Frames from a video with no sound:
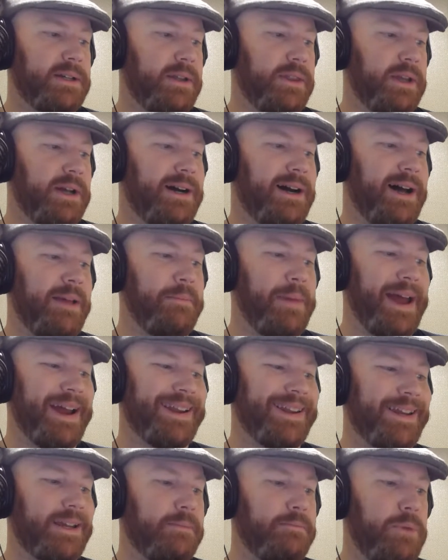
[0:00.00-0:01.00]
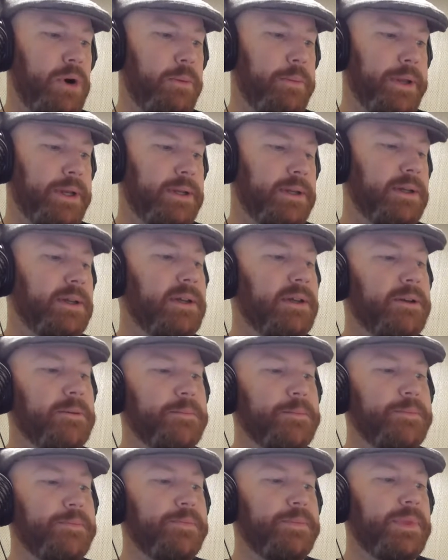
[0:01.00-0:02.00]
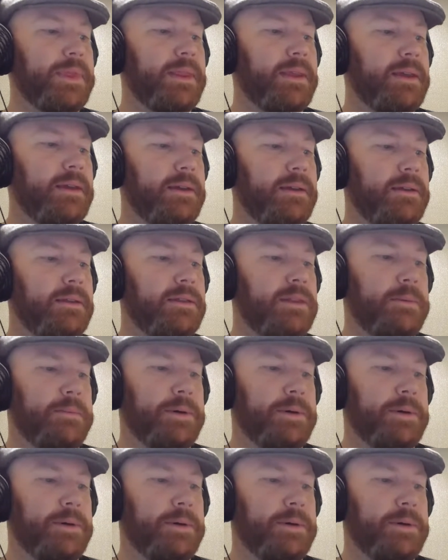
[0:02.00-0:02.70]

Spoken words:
on the climactic moment. The